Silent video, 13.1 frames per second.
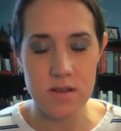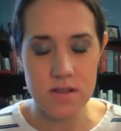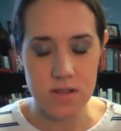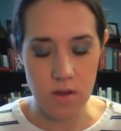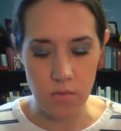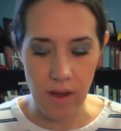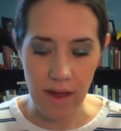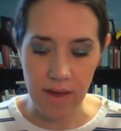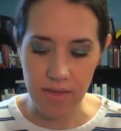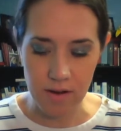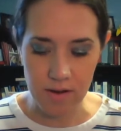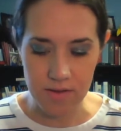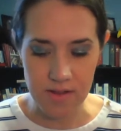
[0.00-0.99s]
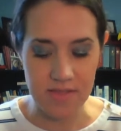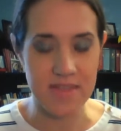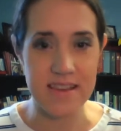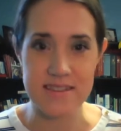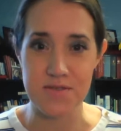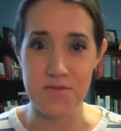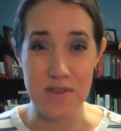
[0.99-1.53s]
So rather than
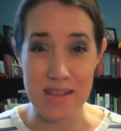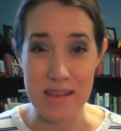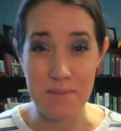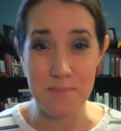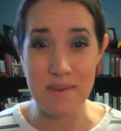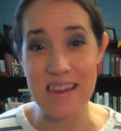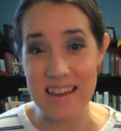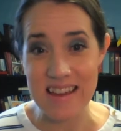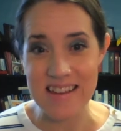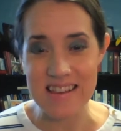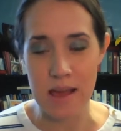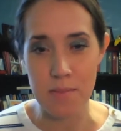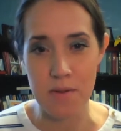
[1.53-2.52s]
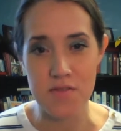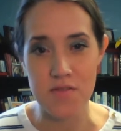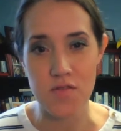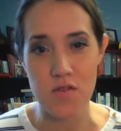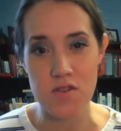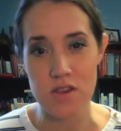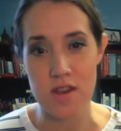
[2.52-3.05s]
this really being a time of
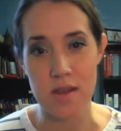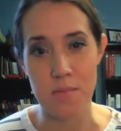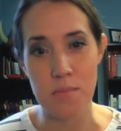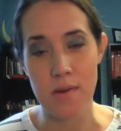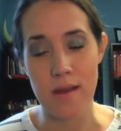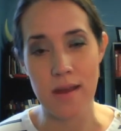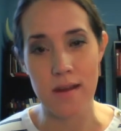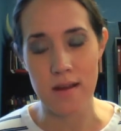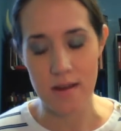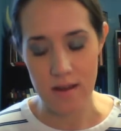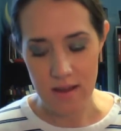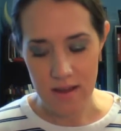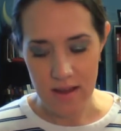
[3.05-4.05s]
devotion and prayer,